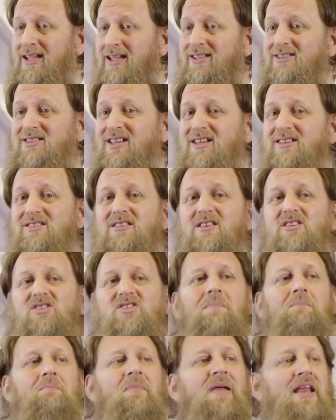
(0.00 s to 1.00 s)
It says the
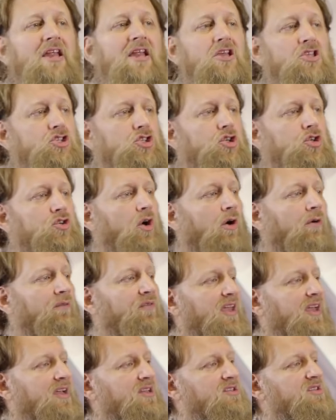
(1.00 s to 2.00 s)
similitude of
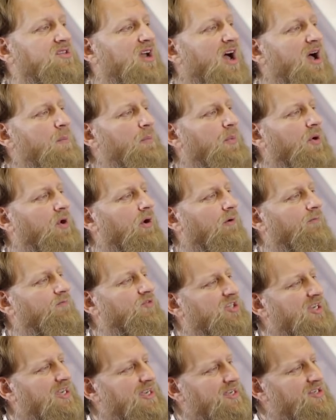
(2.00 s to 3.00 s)
the example of
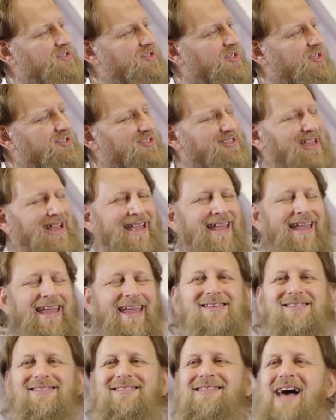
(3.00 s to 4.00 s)
Jesus
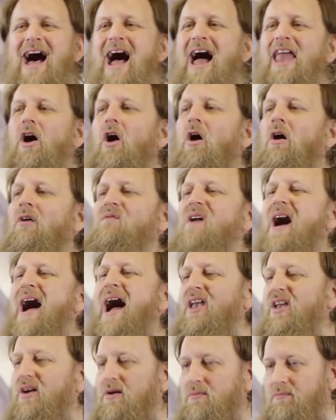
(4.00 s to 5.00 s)
is that of
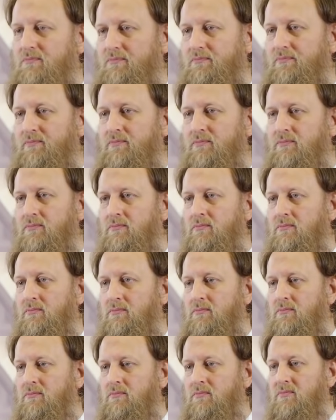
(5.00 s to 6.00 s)
Adam.
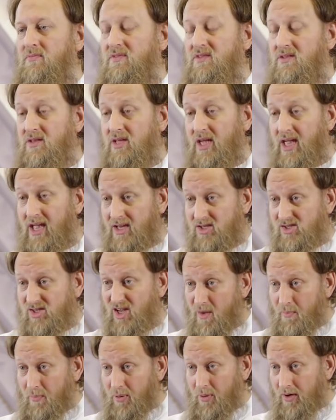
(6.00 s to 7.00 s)
The
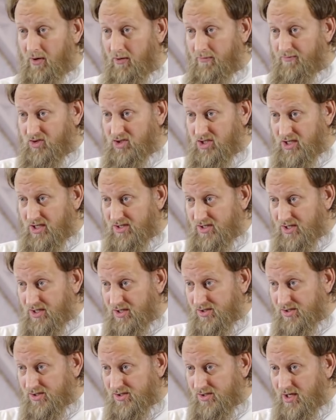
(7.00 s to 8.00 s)
example of
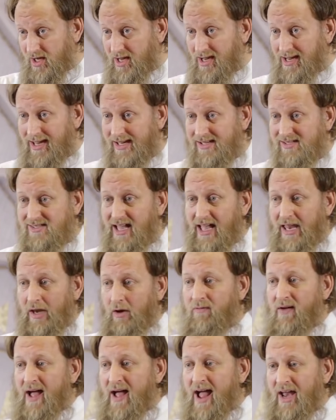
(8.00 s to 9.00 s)
Jesus is that
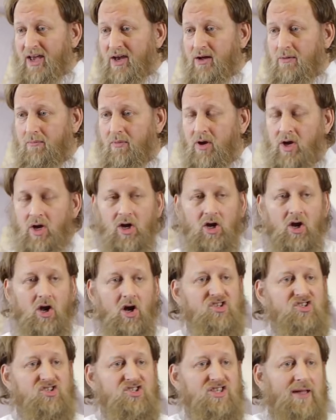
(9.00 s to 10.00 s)
of Adam.
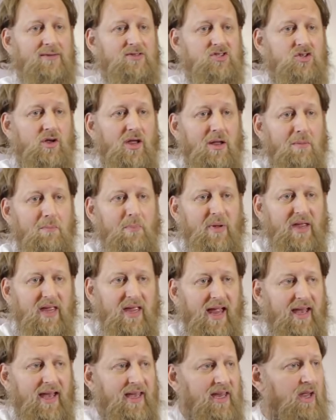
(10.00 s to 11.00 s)
God said to him,
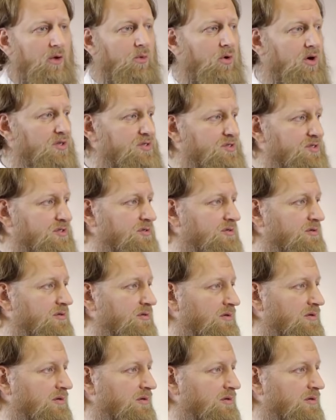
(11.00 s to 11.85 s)
be, and he was.